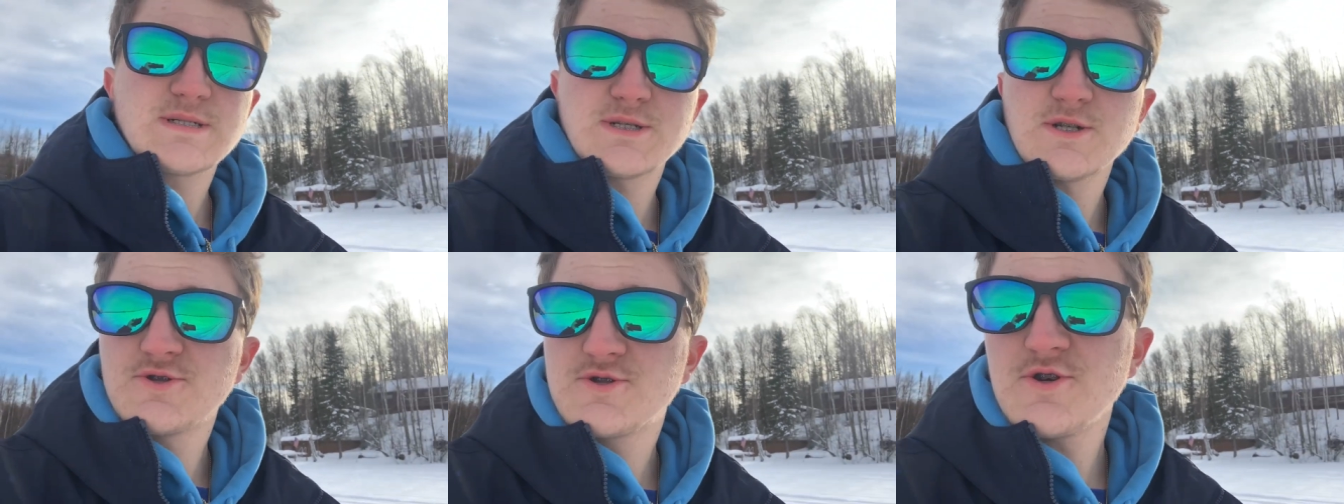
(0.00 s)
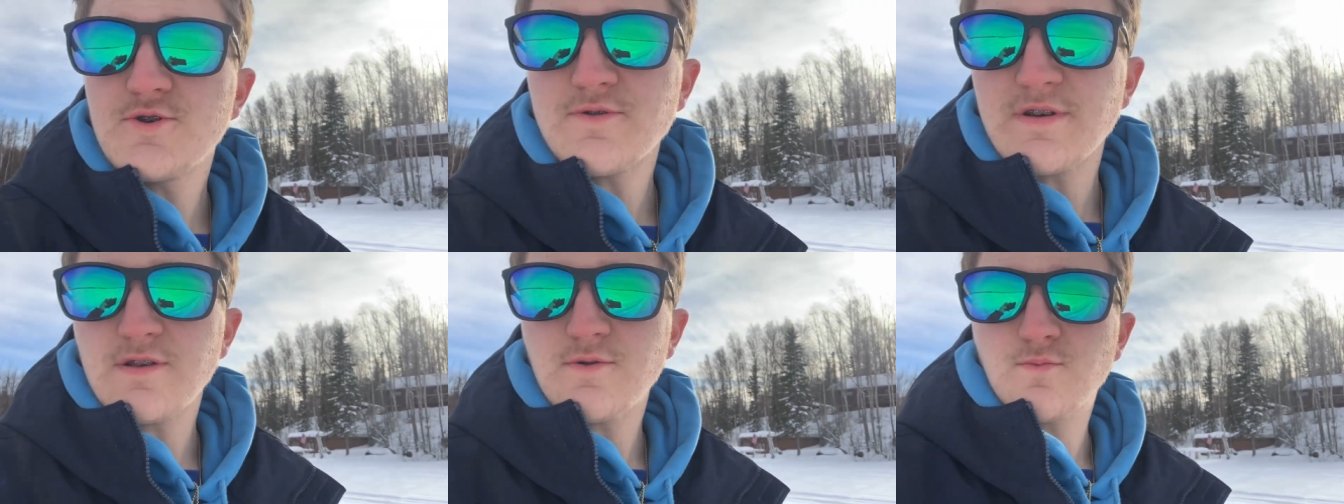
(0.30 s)
they'll
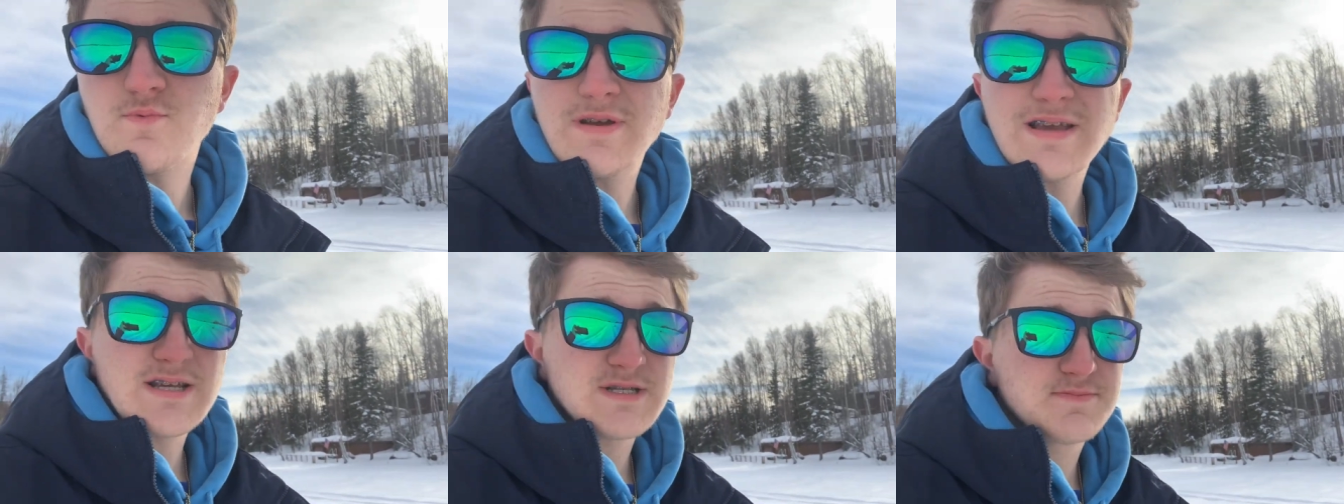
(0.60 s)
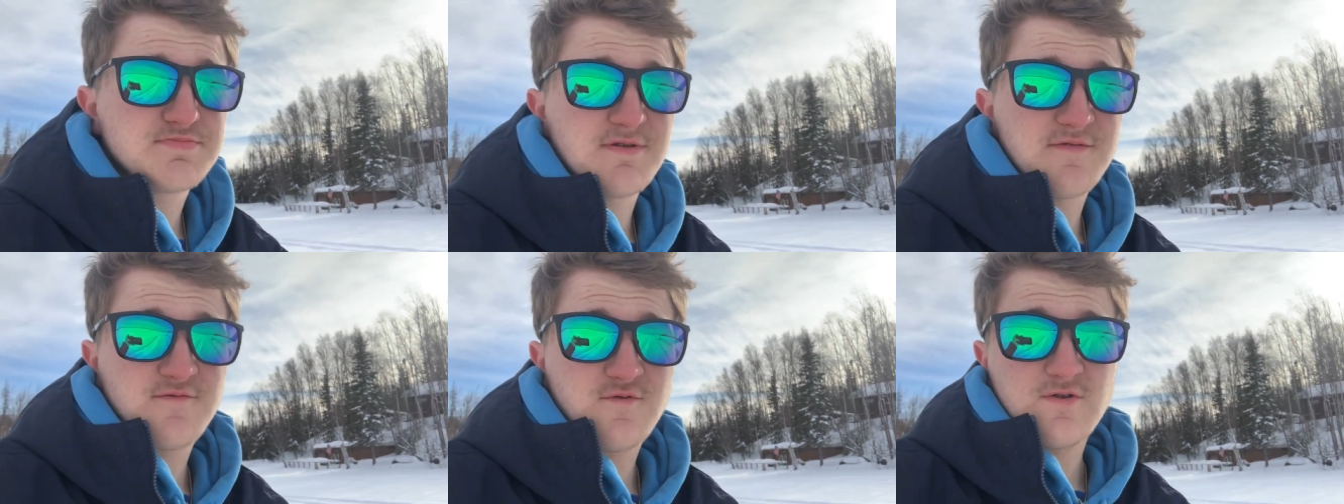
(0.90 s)
do it weeks
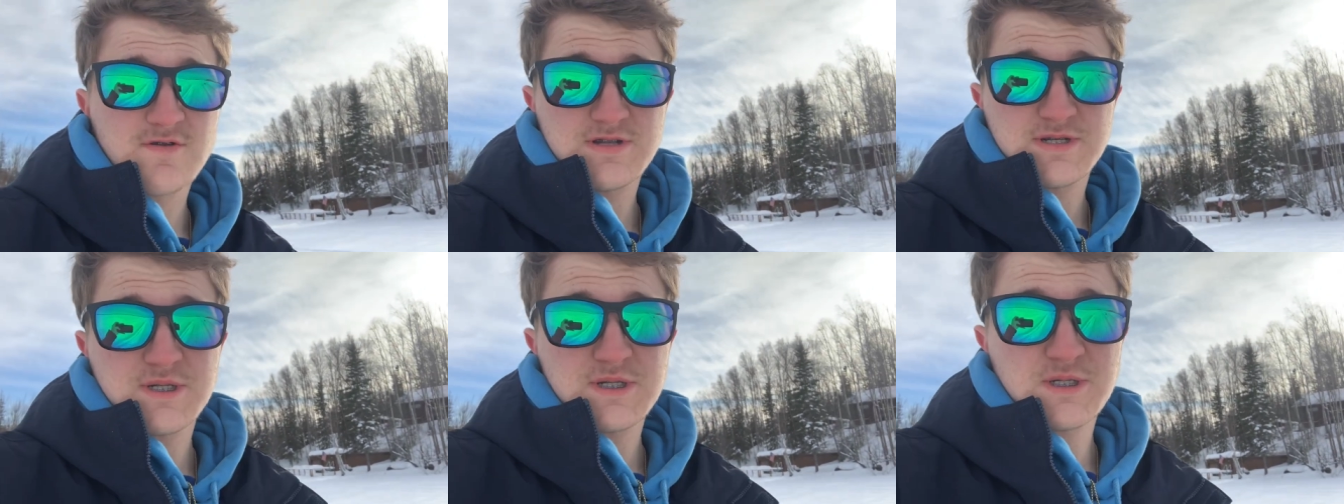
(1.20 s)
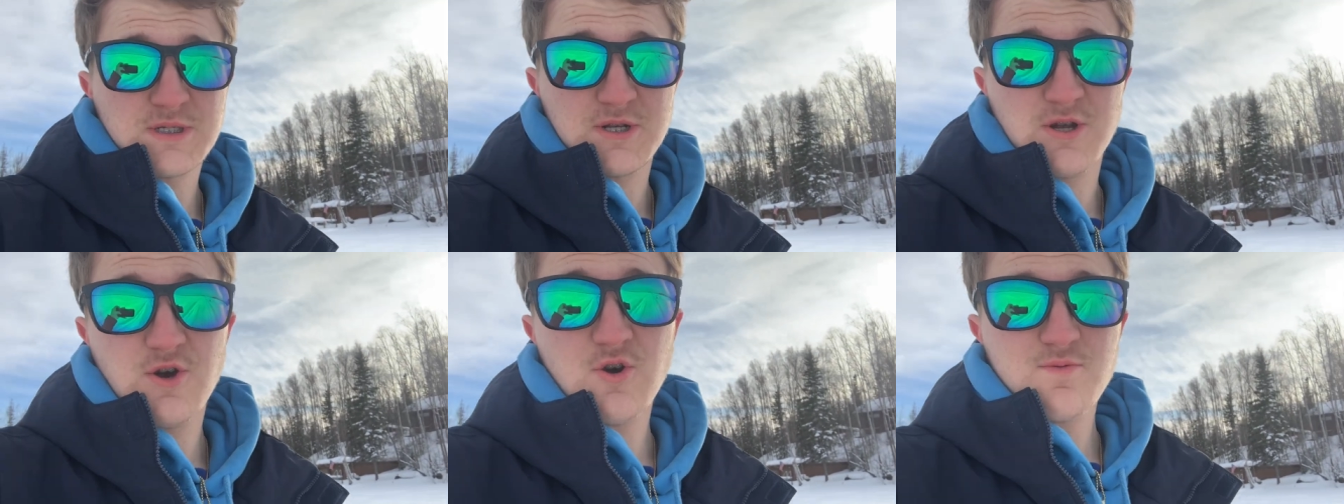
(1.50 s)
before the
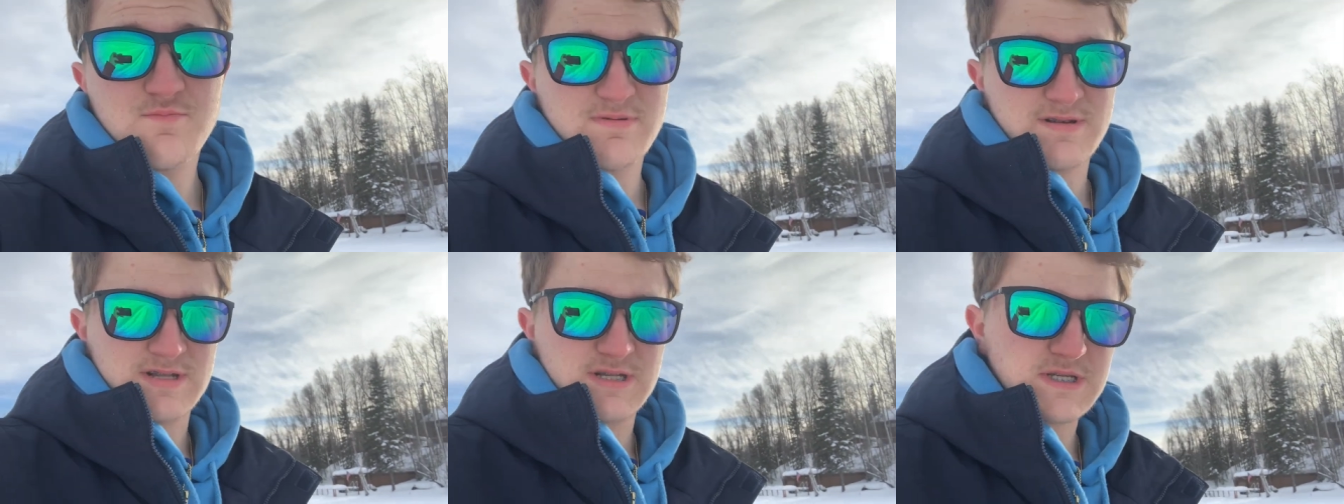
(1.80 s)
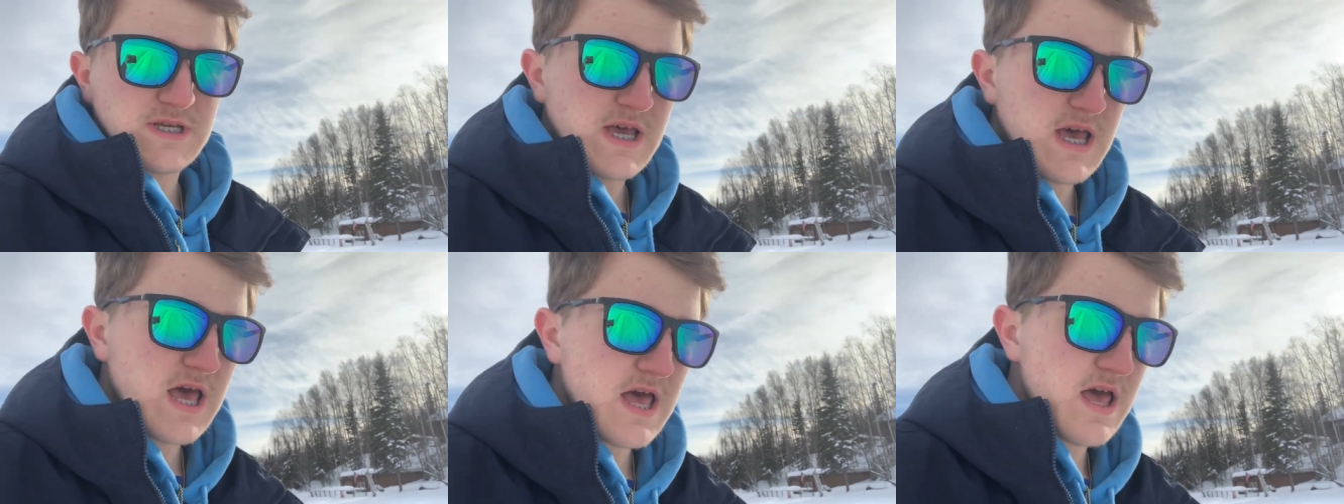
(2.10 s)
season opens.
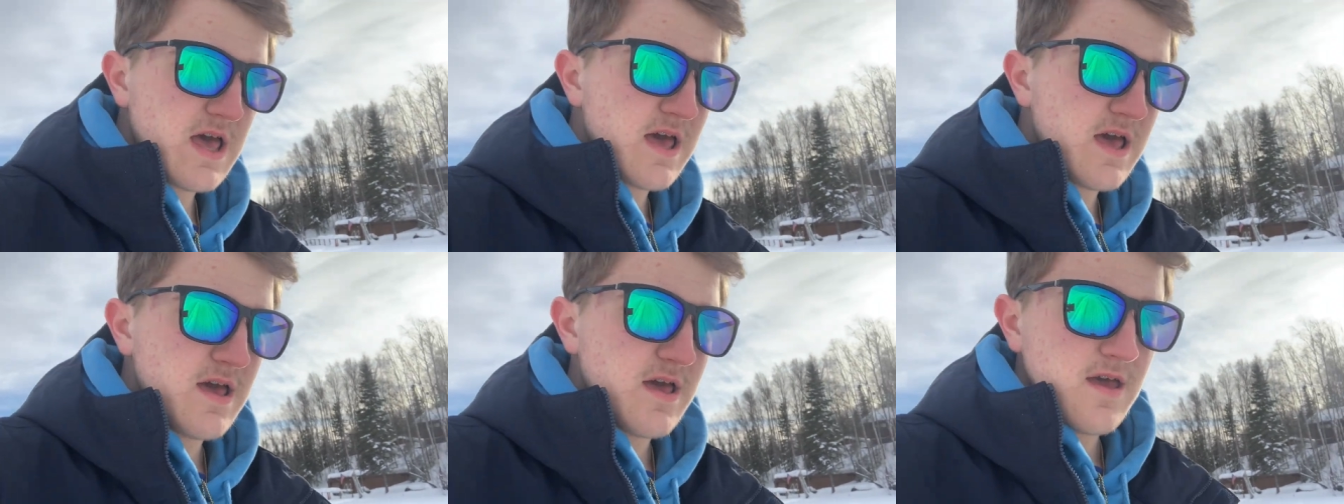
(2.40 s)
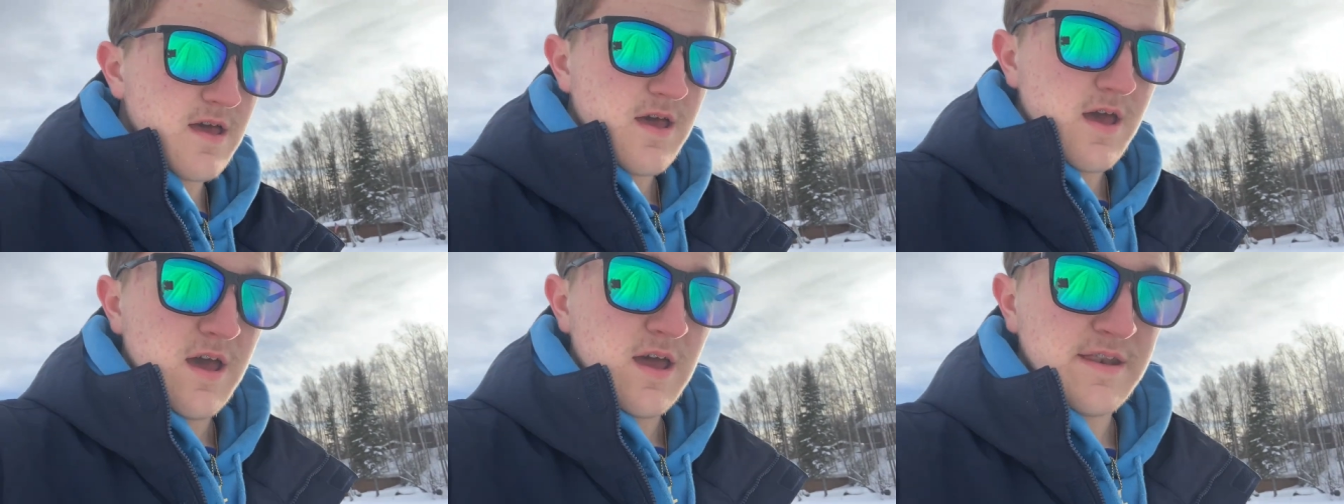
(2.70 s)

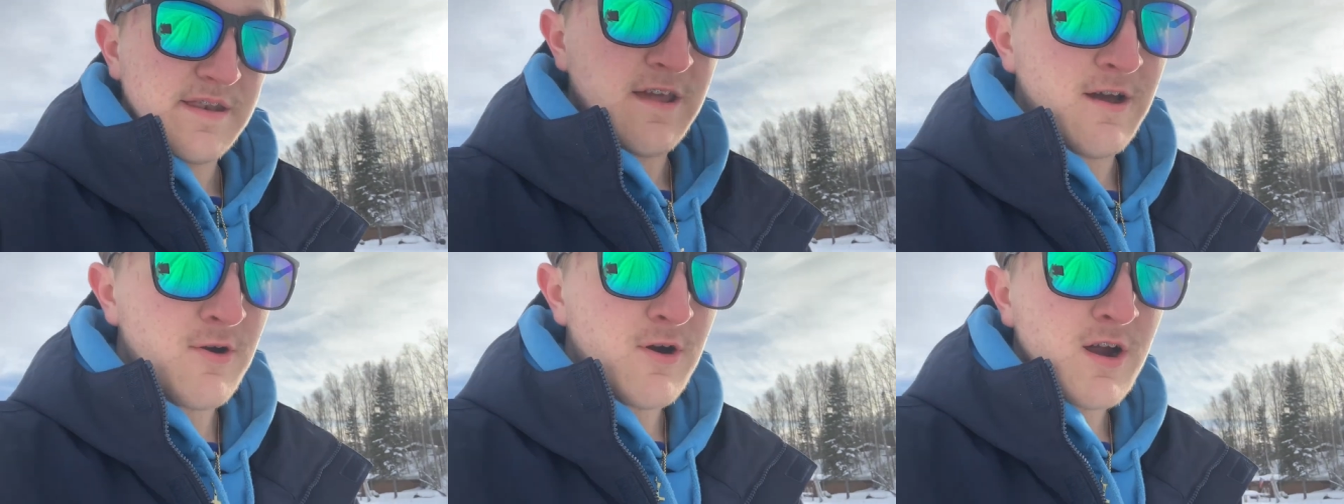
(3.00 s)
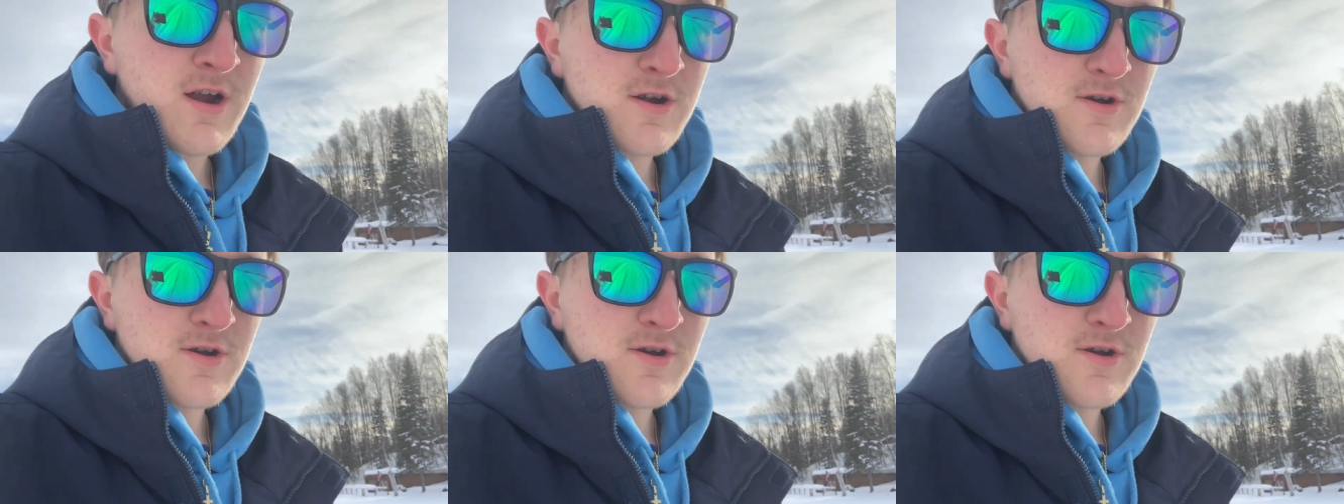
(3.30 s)
Now our